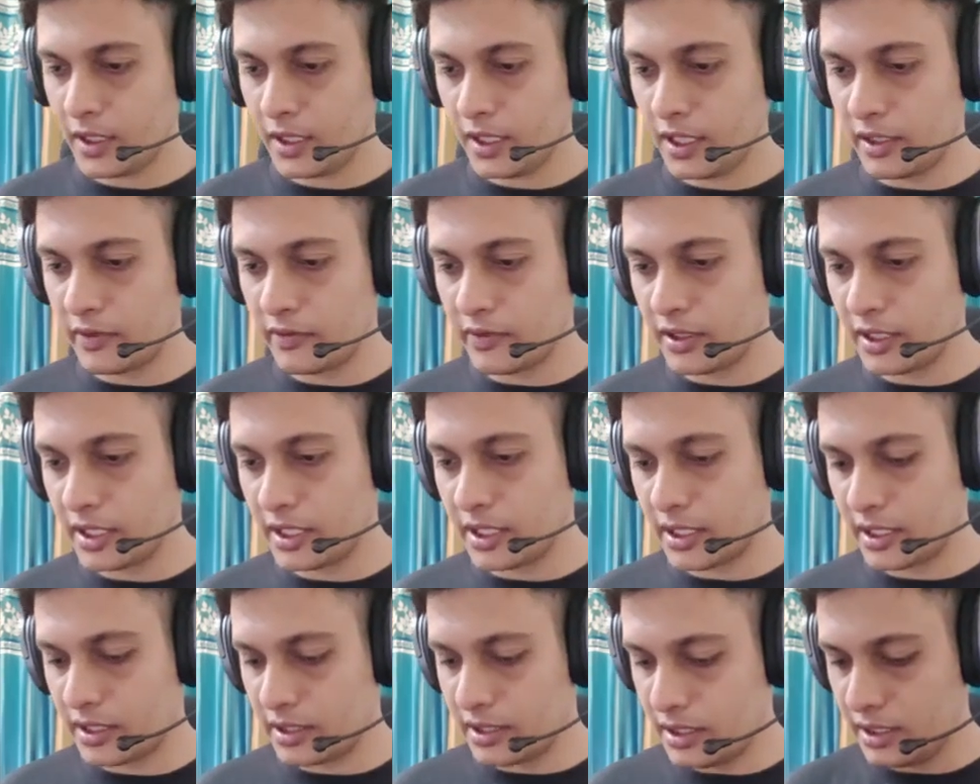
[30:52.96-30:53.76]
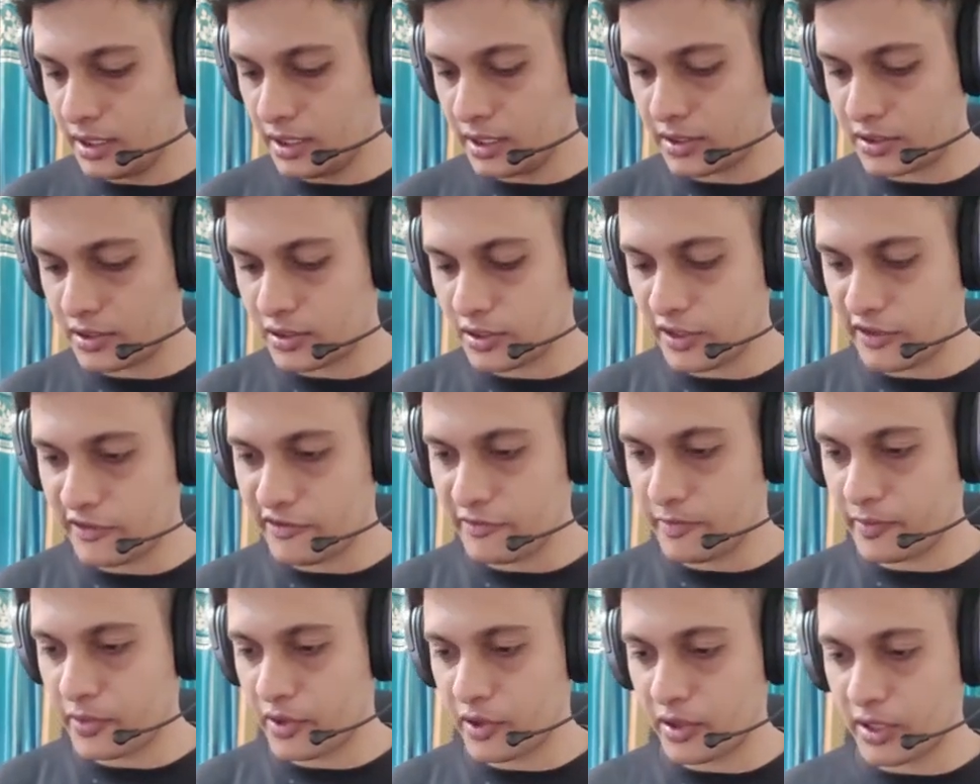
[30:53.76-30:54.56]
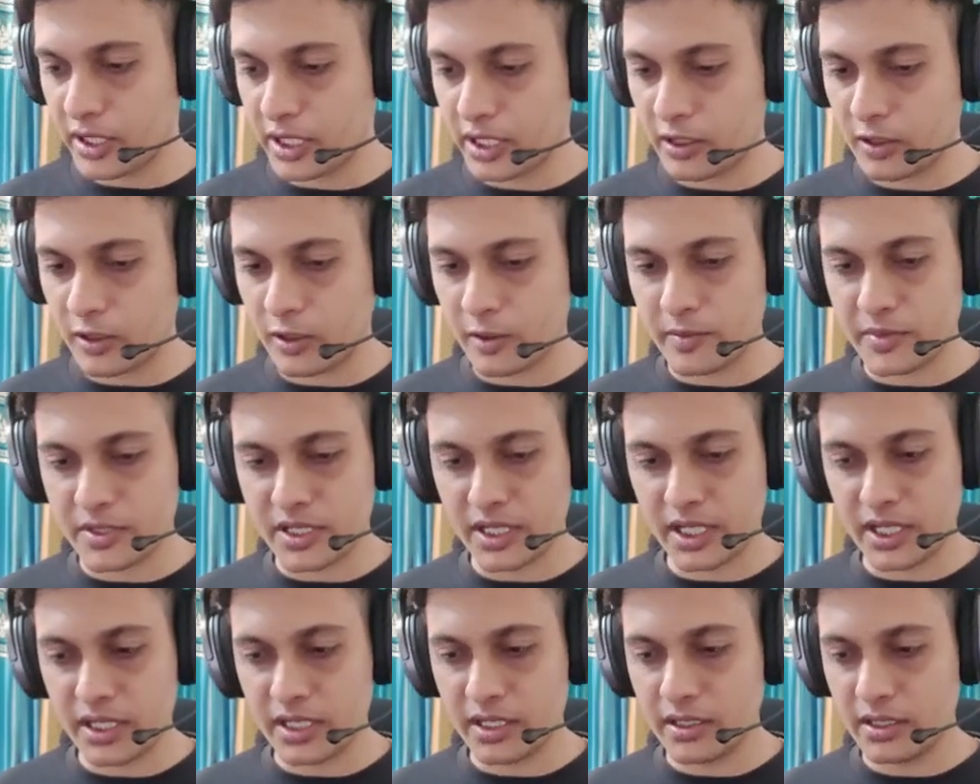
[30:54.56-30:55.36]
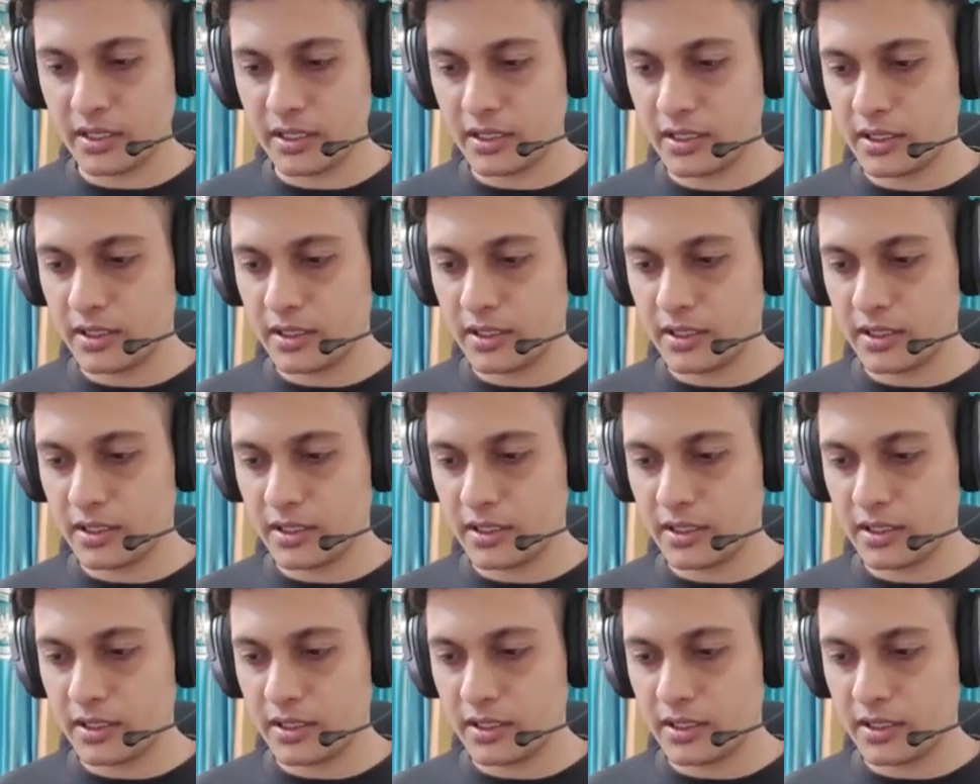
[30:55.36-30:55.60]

It will return the list of product object.